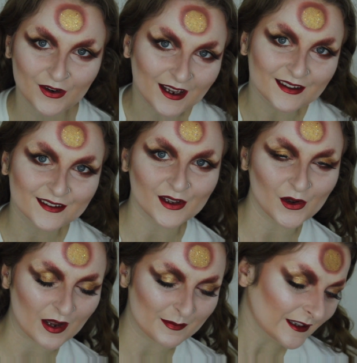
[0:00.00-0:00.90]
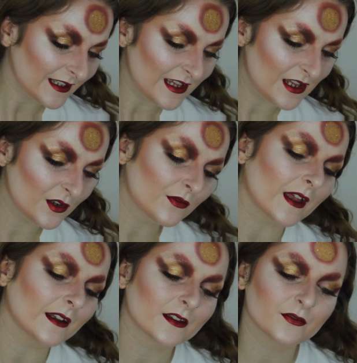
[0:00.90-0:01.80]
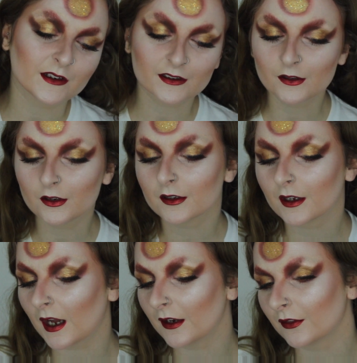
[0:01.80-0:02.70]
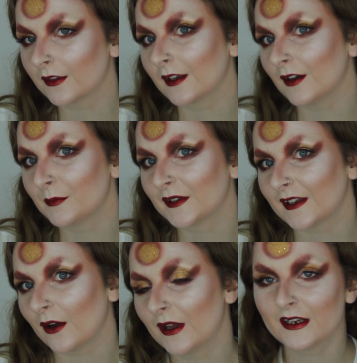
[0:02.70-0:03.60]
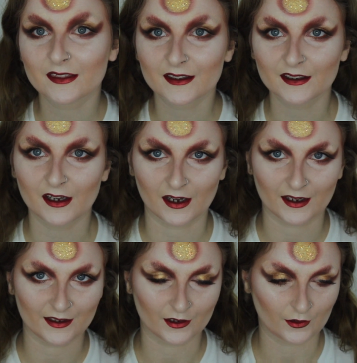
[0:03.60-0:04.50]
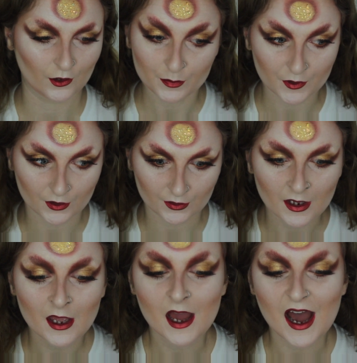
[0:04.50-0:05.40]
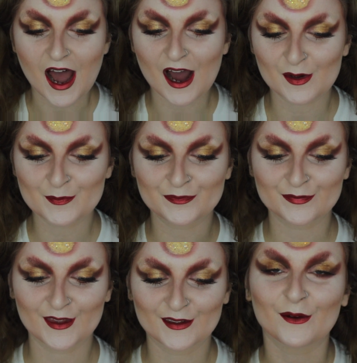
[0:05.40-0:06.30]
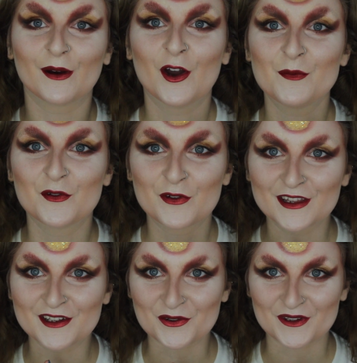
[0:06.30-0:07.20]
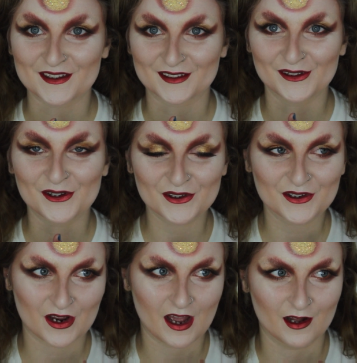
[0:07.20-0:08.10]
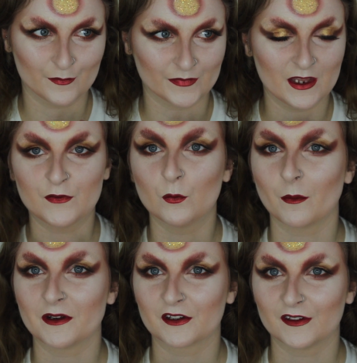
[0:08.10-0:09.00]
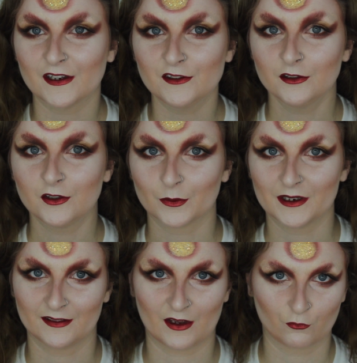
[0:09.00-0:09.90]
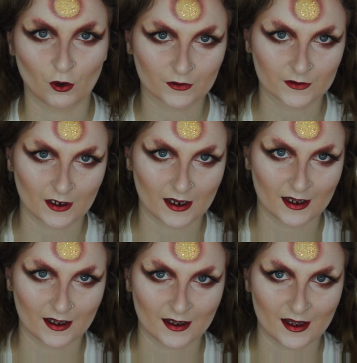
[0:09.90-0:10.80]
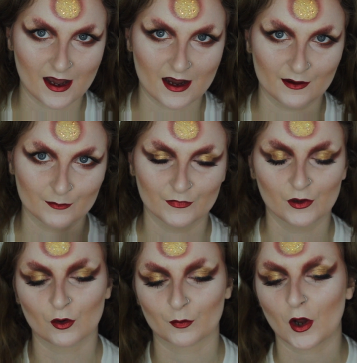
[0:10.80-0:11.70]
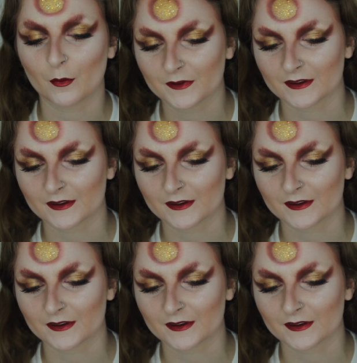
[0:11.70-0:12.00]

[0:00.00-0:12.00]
Great, so I believe that is the finished look. I don't think I've missed out anything. I hope not. So I hope you really enjoyed this look. If you want me to continue doing like rock star or pop